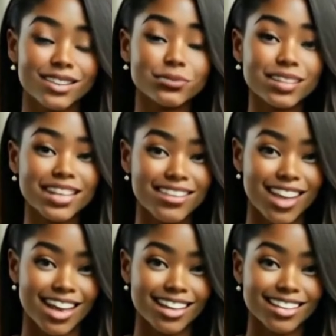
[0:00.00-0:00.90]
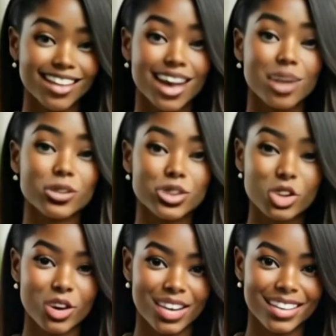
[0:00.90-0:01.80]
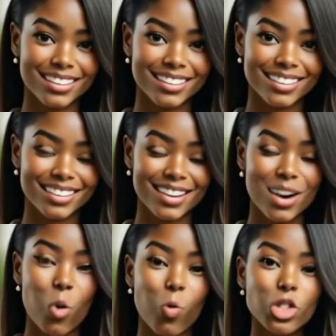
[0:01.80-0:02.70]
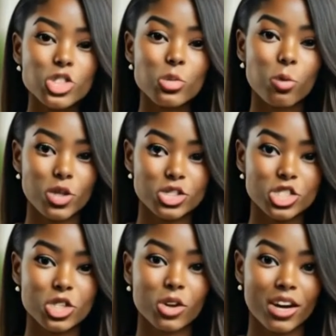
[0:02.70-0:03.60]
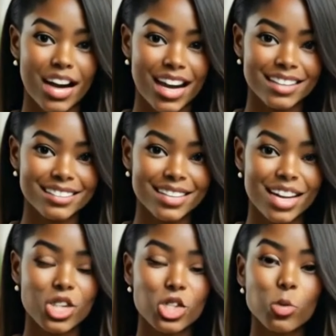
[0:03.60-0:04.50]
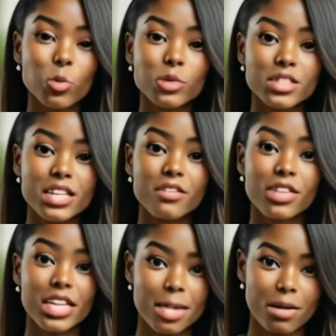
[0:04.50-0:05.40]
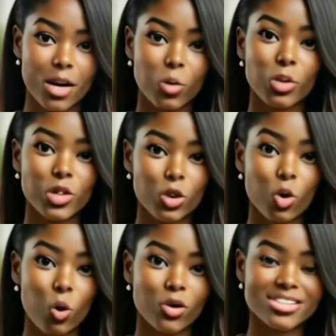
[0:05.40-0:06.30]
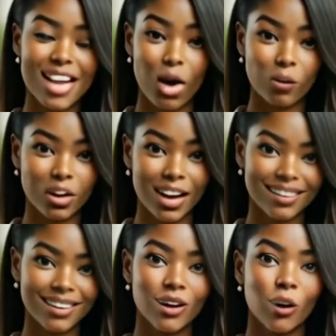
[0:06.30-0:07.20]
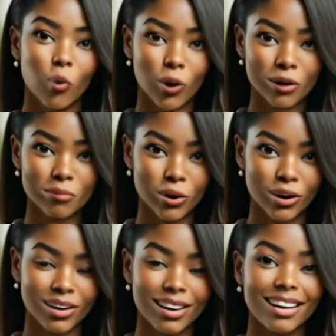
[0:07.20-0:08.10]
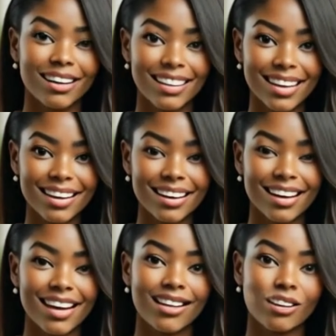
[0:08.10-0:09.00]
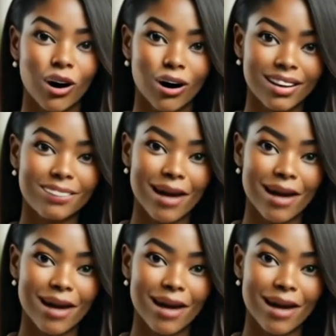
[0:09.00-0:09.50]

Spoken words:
Complete that and return it. Once you purchase your class, you will receive an email with your course outline, workbook, link, and login